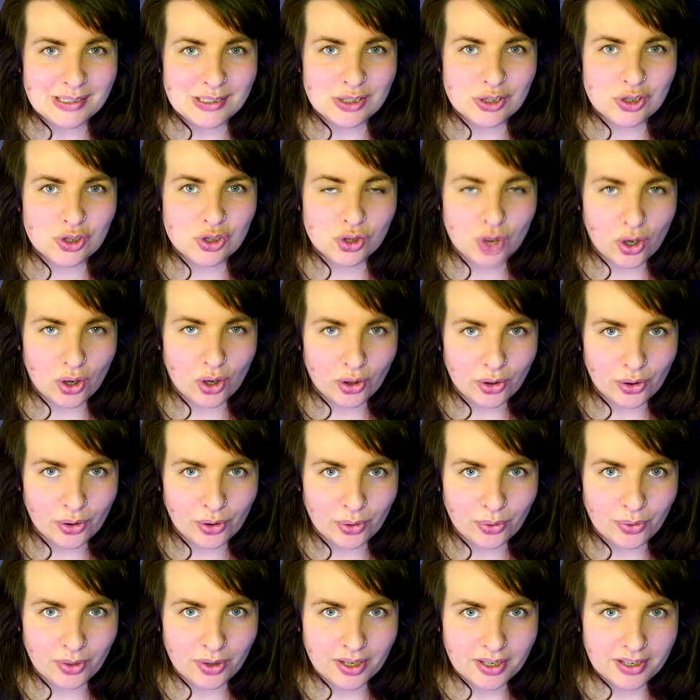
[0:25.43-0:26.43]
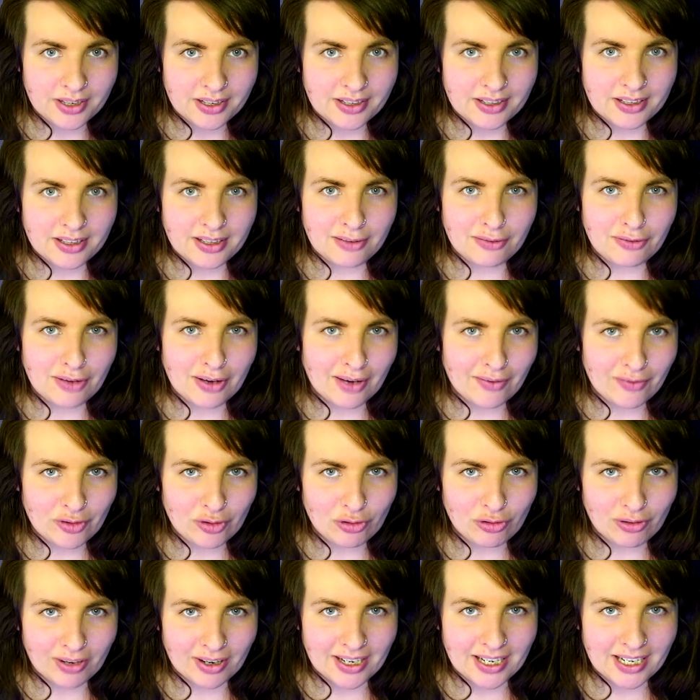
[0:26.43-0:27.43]
So if you haven't
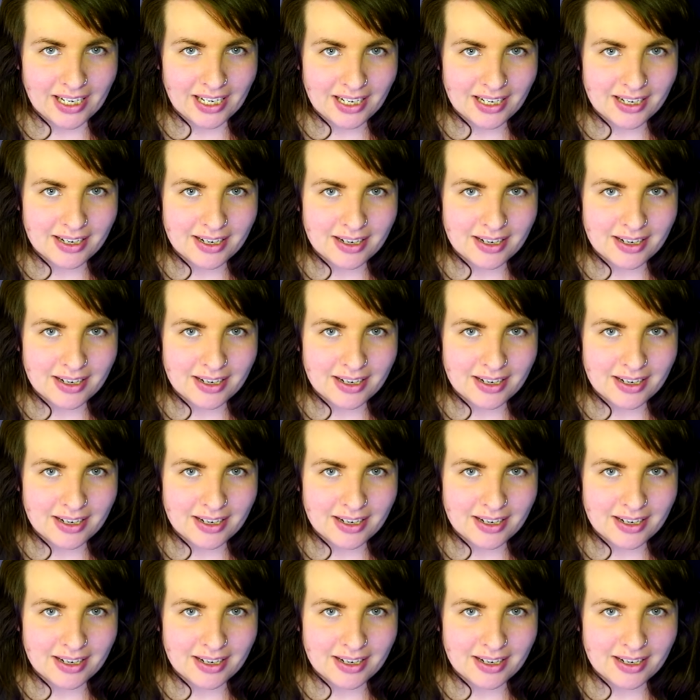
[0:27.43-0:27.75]
already,